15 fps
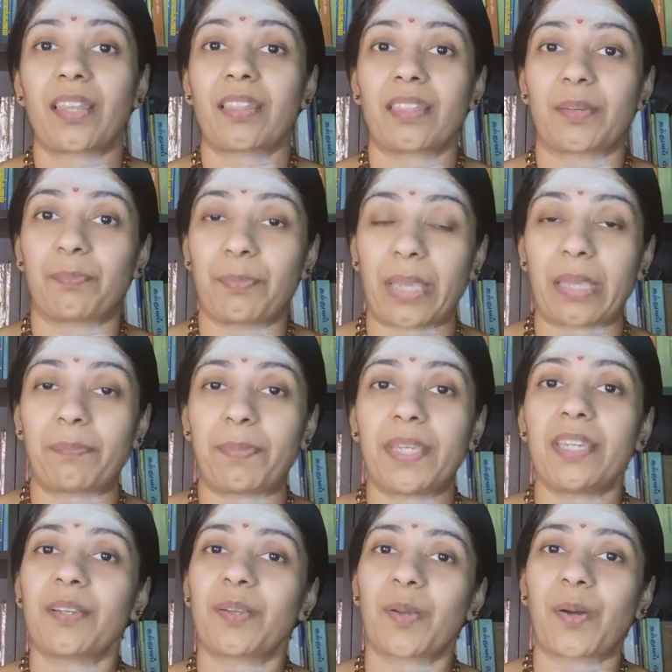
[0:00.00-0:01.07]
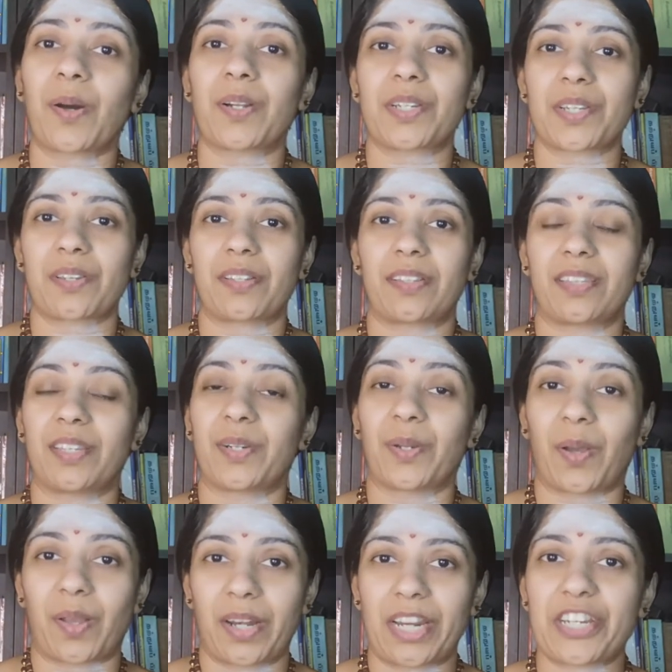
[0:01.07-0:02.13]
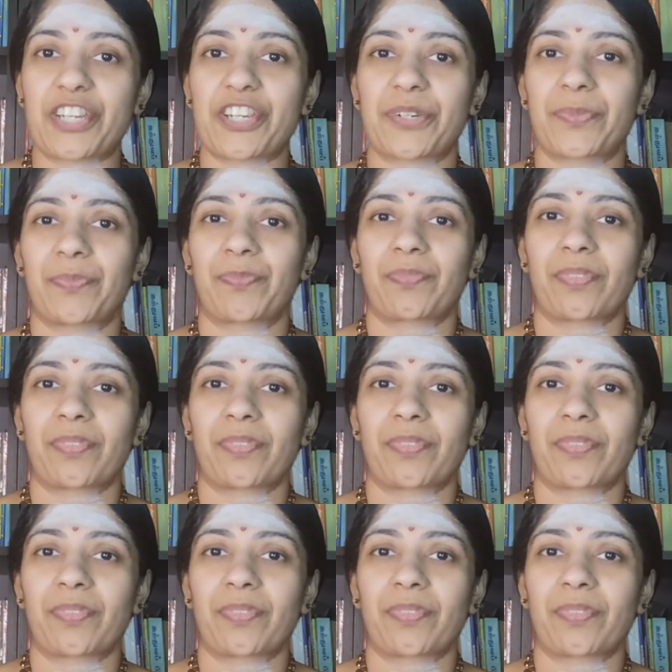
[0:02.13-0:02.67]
the baby got the knowledge.